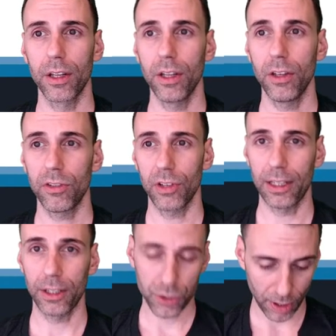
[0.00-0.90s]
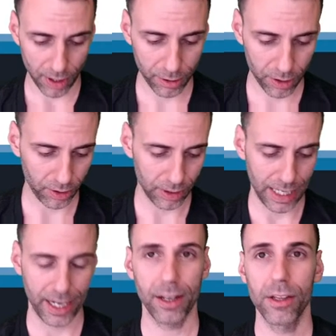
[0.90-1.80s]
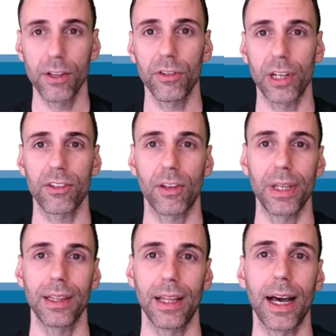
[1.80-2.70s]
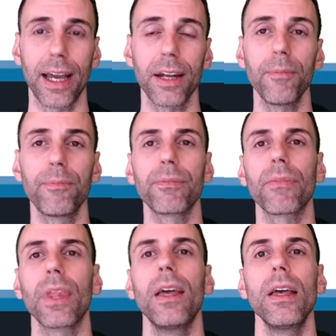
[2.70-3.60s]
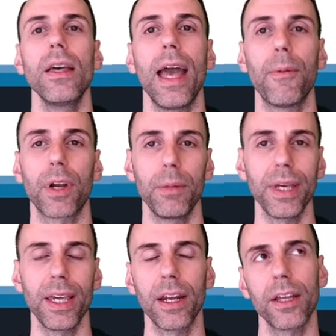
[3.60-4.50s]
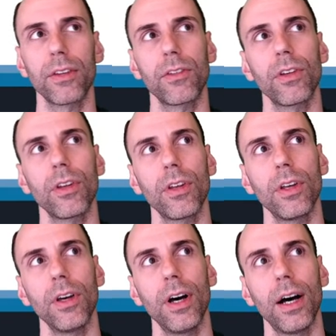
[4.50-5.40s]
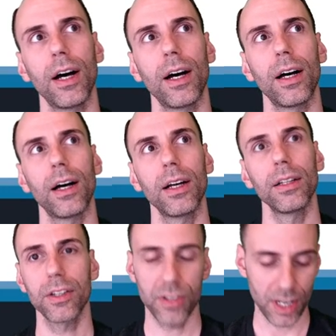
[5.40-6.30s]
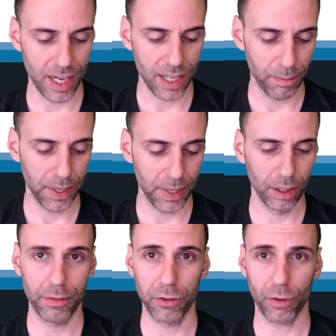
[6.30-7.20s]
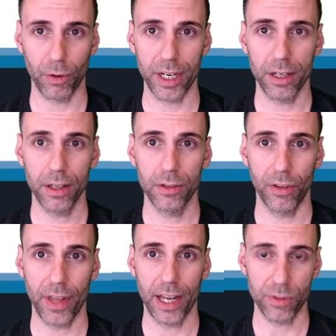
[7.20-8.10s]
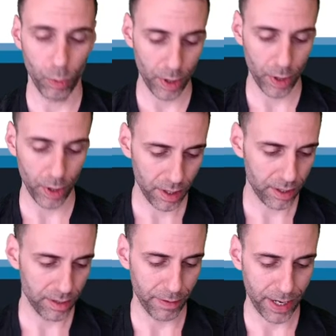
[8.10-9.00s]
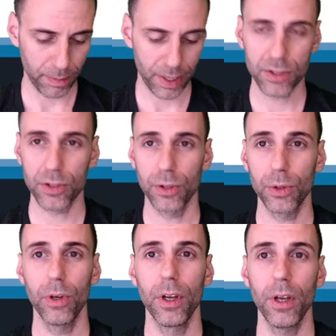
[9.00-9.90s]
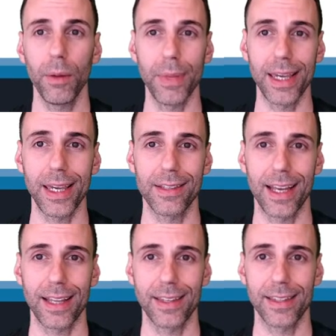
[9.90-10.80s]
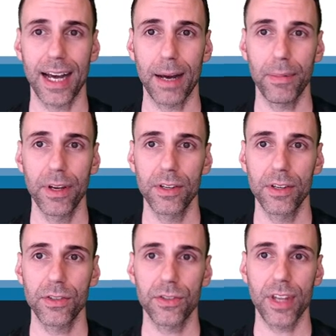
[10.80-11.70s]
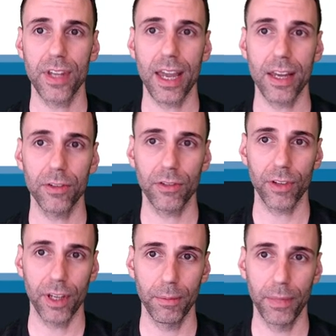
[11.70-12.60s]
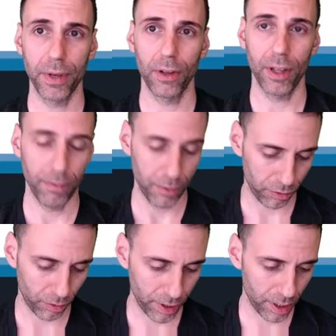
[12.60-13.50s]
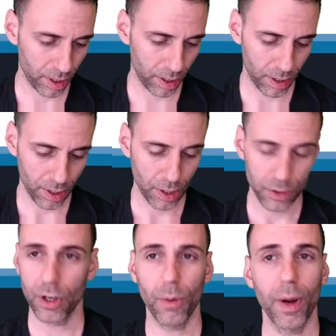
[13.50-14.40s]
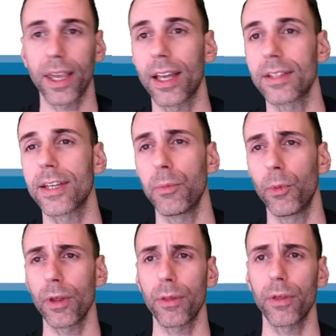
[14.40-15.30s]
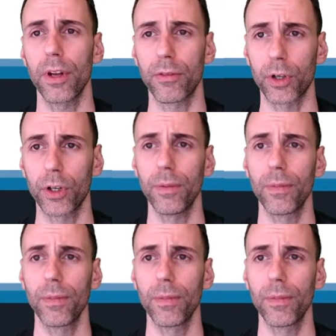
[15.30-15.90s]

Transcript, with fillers: So now let's draw a vertical line. So that's gonna be line, and we're gonna begin it, uh, let's see, in the middle of the screen, so that's width divided by two, begins at the top, stays in the middle of the screen, don't know why I can't type with, never could.